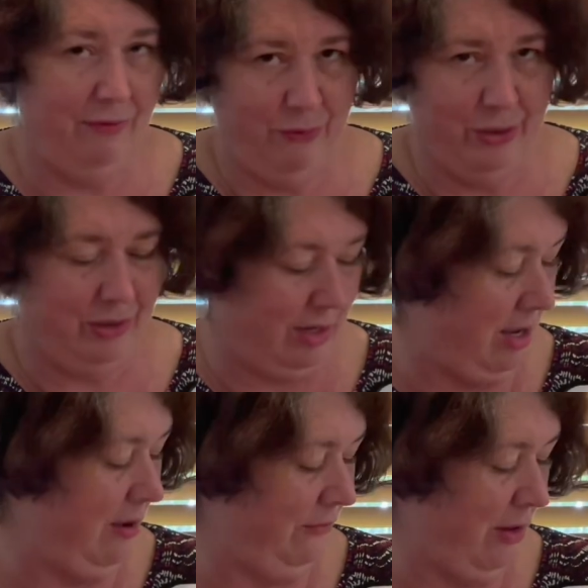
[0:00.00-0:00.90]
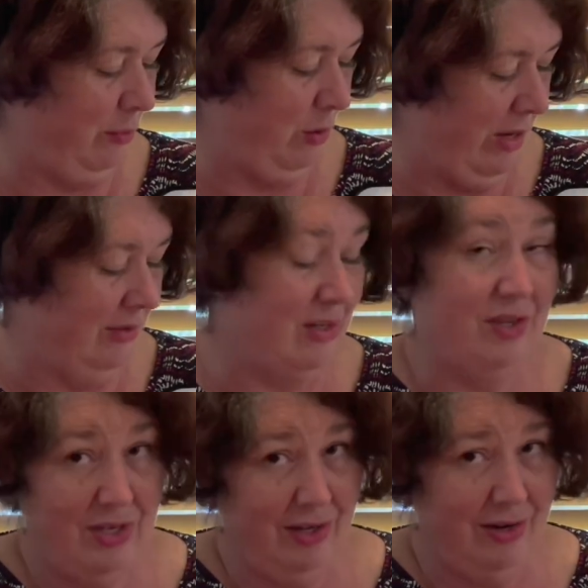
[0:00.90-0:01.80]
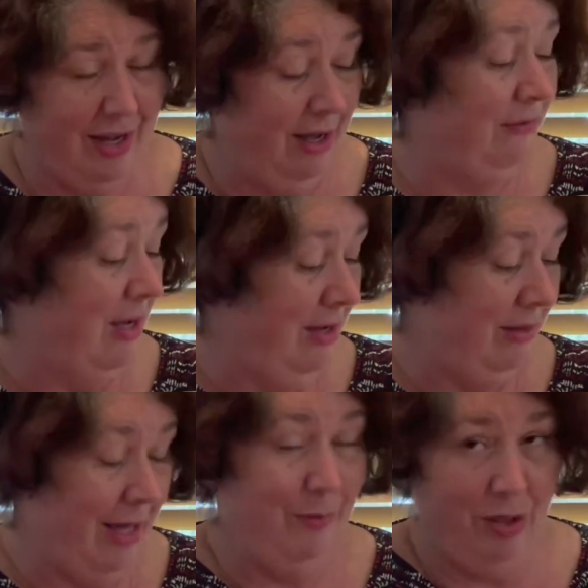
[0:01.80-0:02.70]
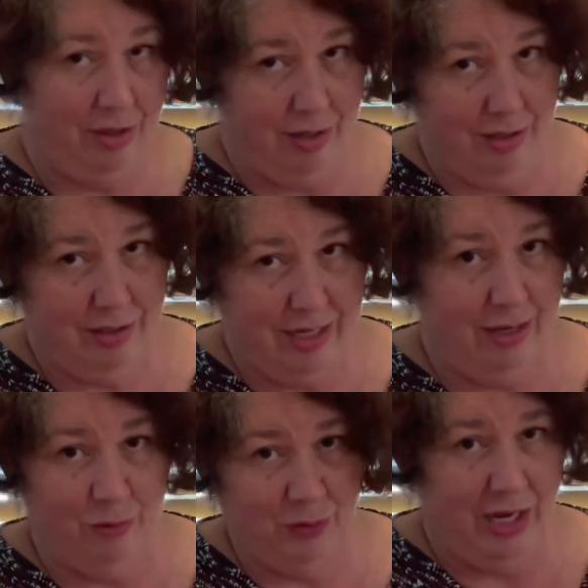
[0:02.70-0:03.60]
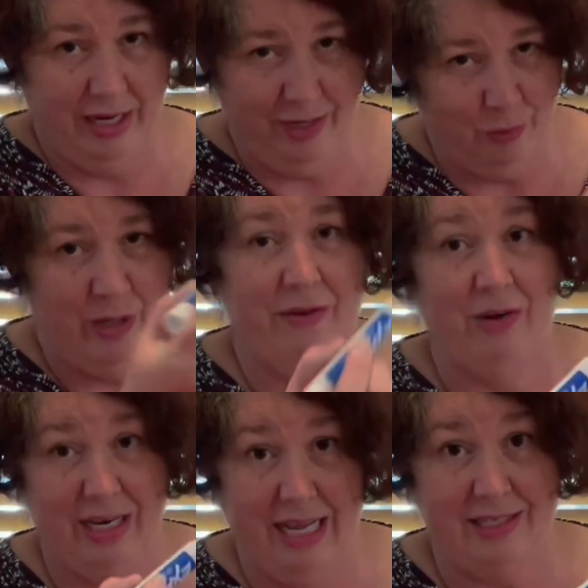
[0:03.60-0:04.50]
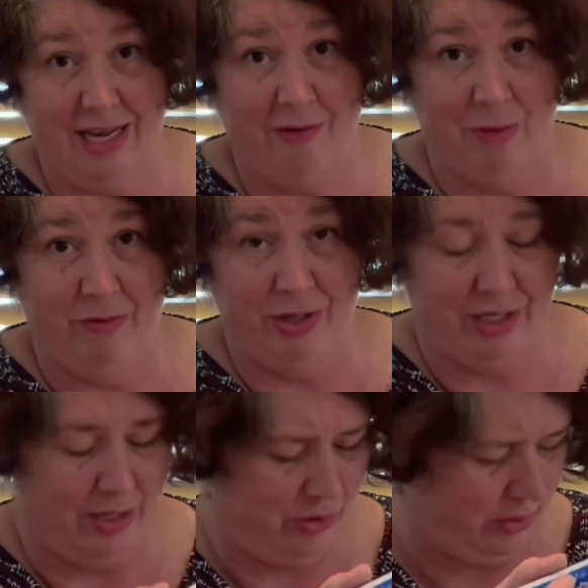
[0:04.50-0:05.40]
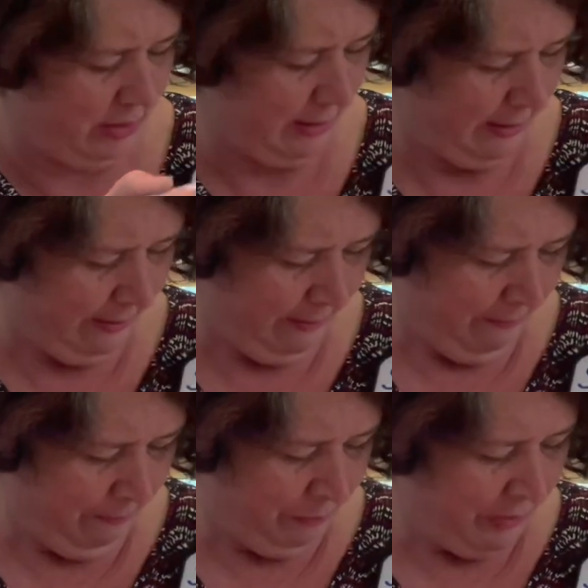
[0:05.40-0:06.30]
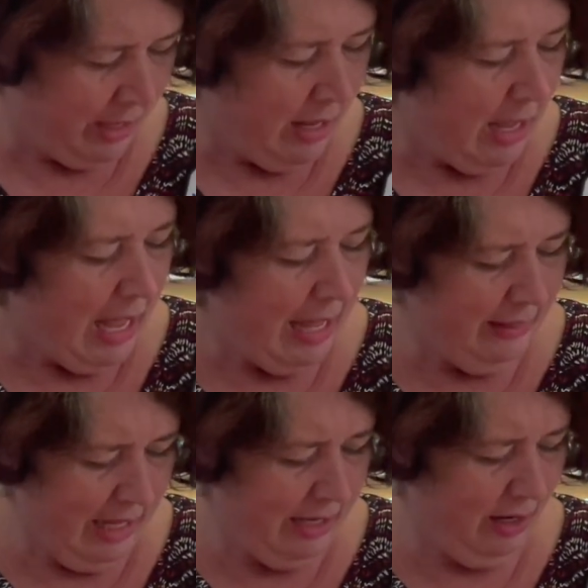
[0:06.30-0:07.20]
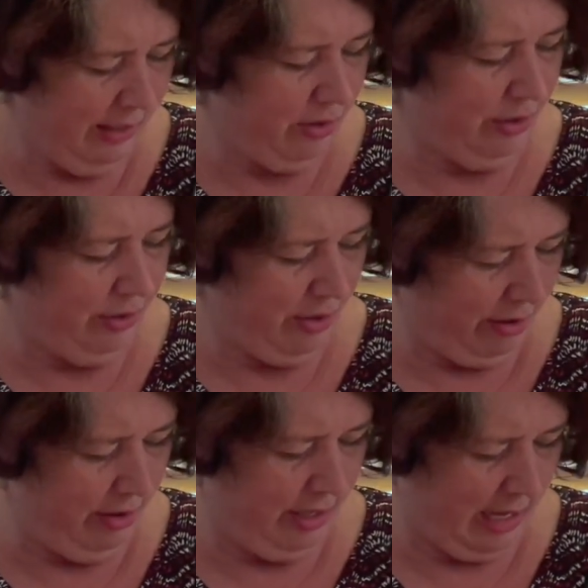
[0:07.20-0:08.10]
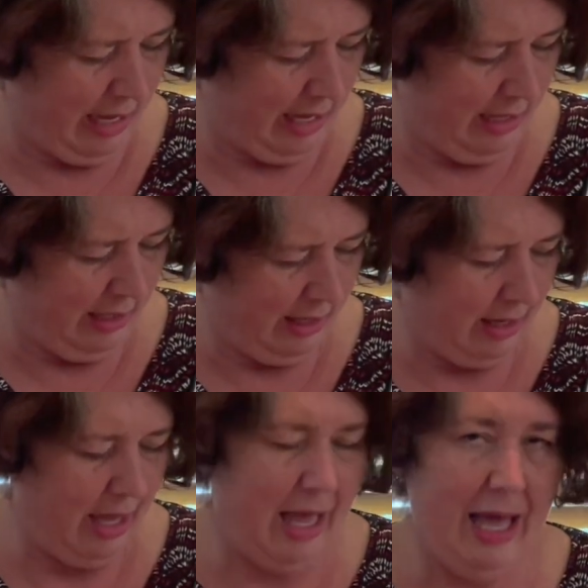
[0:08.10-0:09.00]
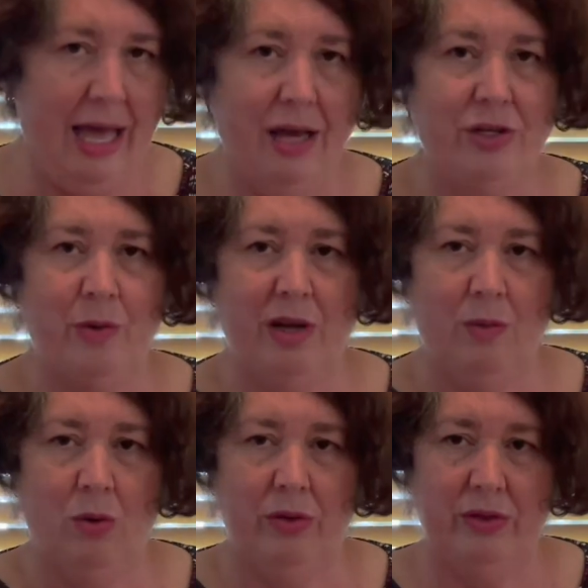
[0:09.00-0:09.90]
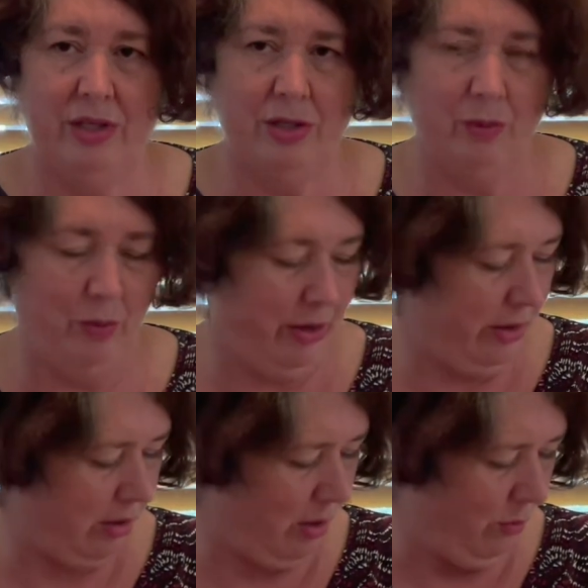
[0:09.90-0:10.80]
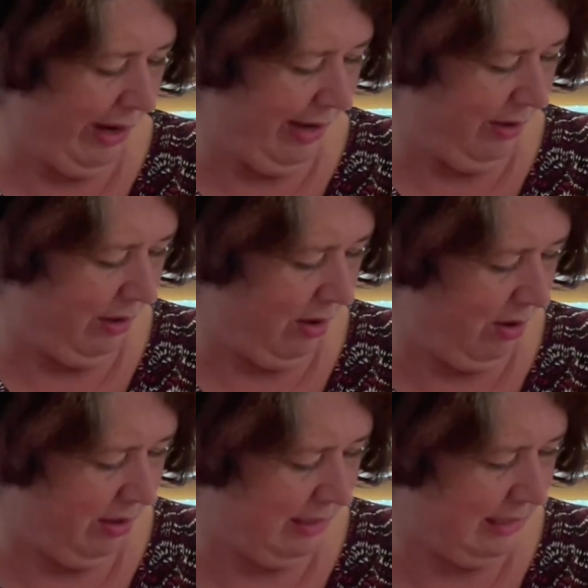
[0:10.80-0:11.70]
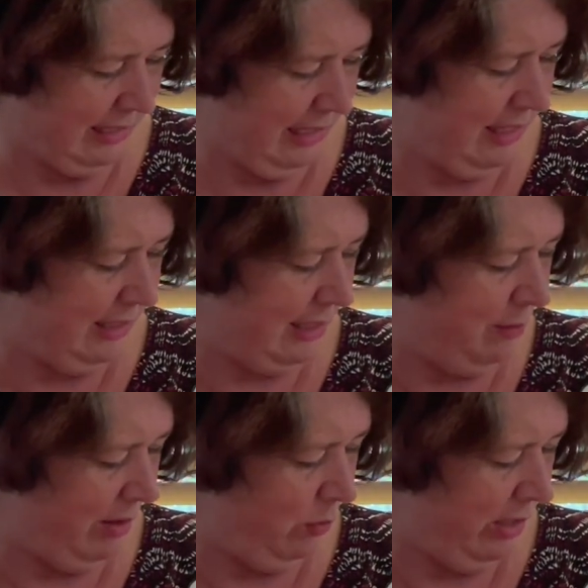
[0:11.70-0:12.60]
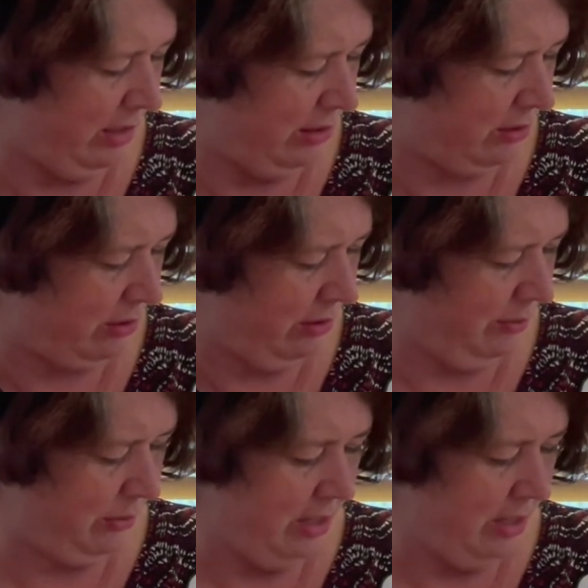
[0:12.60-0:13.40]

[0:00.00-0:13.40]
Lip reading: first half, that'll be Wednesday second half, that'll be Thursday or Friday or whenever I next have my rotations. And then I go, okay, how do I want this to work? Well, honestly, this is my weakest group